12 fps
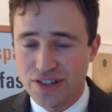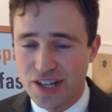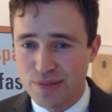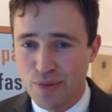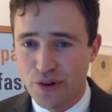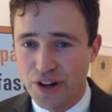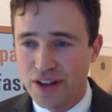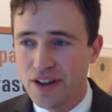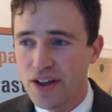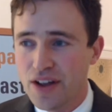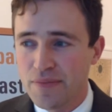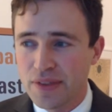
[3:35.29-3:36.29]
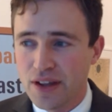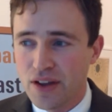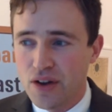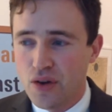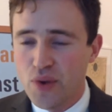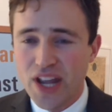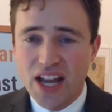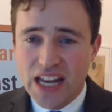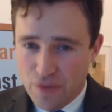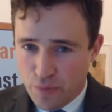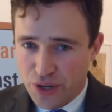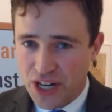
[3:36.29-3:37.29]
this morning, we can't
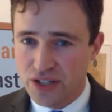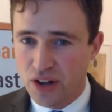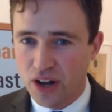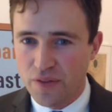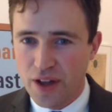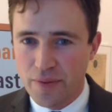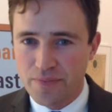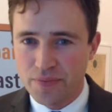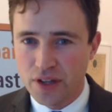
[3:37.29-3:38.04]
even predict all of them.